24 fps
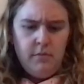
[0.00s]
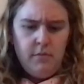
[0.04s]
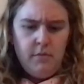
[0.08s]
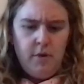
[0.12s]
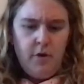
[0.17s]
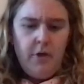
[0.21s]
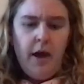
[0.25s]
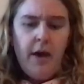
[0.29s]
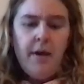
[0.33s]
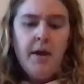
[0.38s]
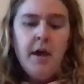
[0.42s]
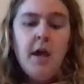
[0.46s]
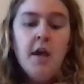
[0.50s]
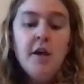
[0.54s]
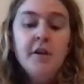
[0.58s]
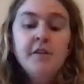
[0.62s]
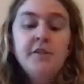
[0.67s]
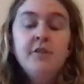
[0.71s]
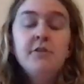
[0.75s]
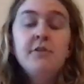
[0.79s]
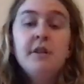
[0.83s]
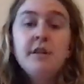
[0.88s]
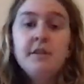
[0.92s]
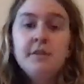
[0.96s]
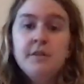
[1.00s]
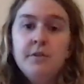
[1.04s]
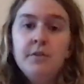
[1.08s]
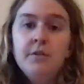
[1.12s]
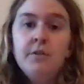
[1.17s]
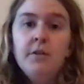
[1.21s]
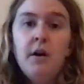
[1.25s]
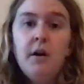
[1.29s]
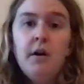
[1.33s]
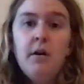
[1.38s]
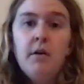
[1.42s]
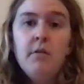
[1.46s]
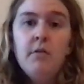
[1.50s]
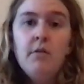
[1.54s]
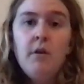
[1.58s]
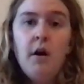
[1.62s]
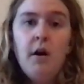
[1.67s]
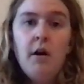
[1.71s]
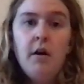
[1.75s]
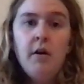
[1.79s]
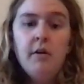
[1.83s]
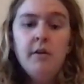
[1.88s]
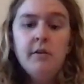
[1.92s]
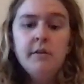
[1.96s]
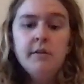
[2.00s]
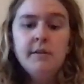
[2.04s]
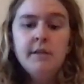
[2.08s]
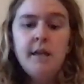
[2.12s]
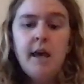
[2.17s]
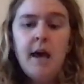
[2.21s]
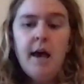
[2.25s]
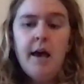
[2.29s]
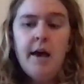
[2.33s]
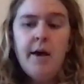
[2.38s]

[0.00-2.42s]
okay, so Natsuko calls,